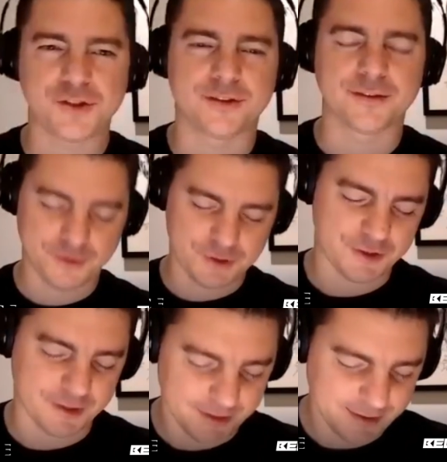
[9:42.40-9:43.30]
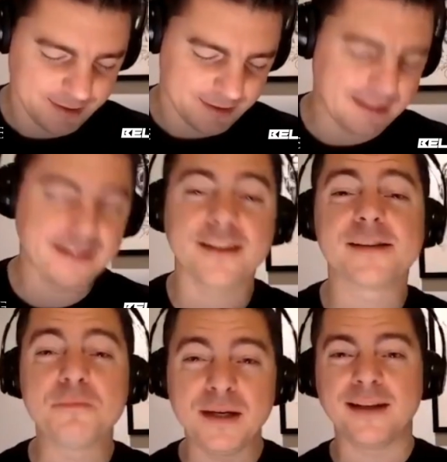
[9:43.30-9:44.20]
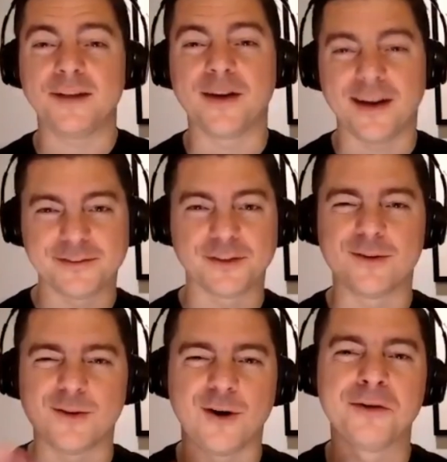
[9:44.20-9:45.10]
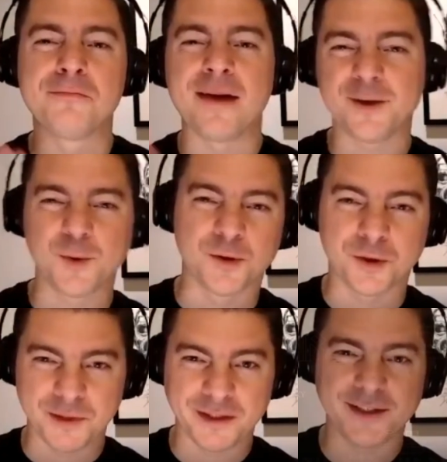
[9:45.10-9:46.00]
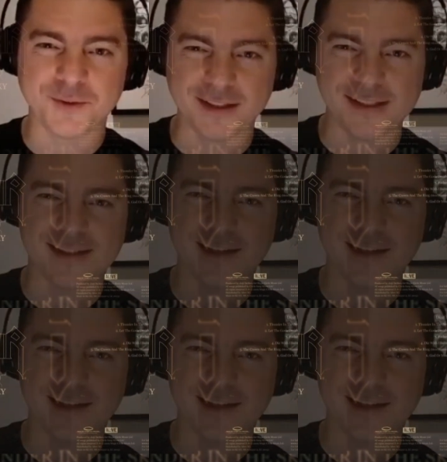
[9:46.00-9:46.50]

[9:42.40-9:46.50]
sure. And it doesn't mean that you have to go all Manowar when they released